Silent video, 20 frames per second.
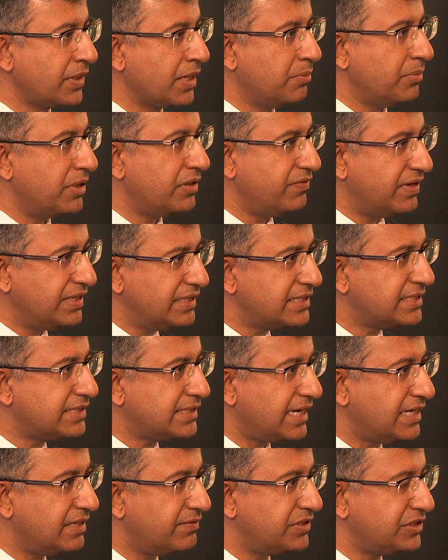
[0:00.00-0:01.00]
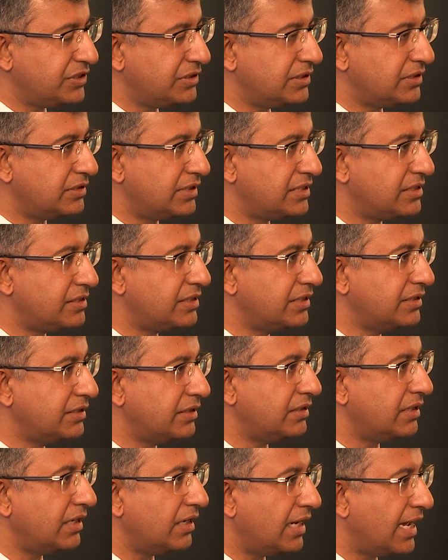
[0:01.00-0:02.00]
But when this side vision is
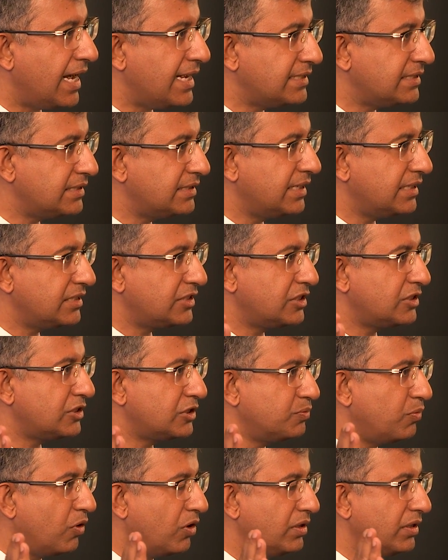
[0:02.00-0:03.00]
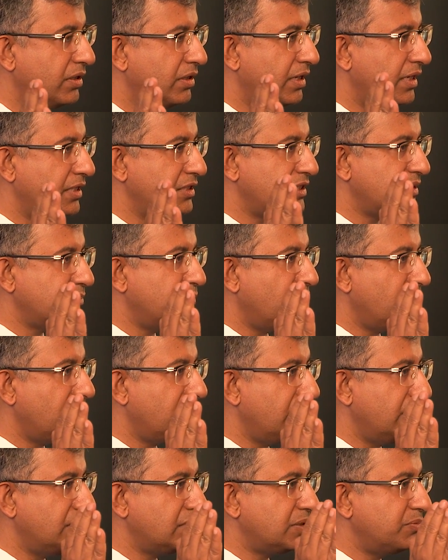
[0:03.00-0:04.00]
restricted, as it gets smaller and smaller
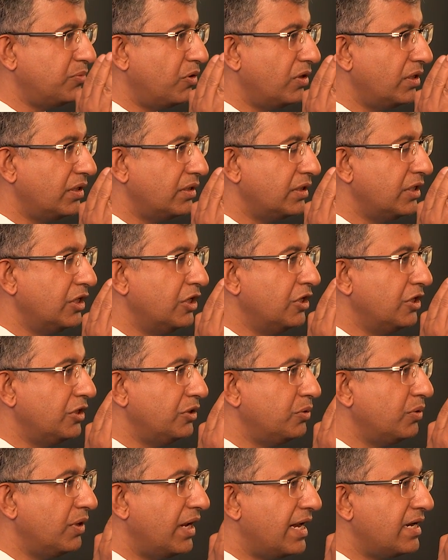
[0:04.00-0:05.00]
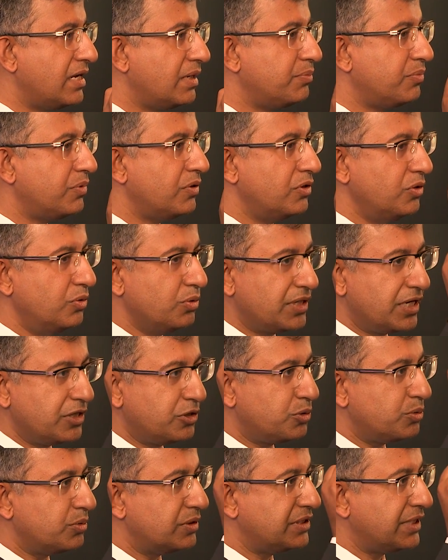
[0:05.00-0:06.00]
and smaller, you'll end up looking
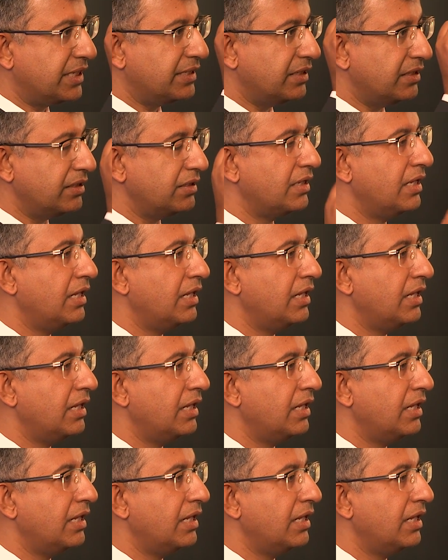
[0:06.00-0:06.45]
through a tunnel.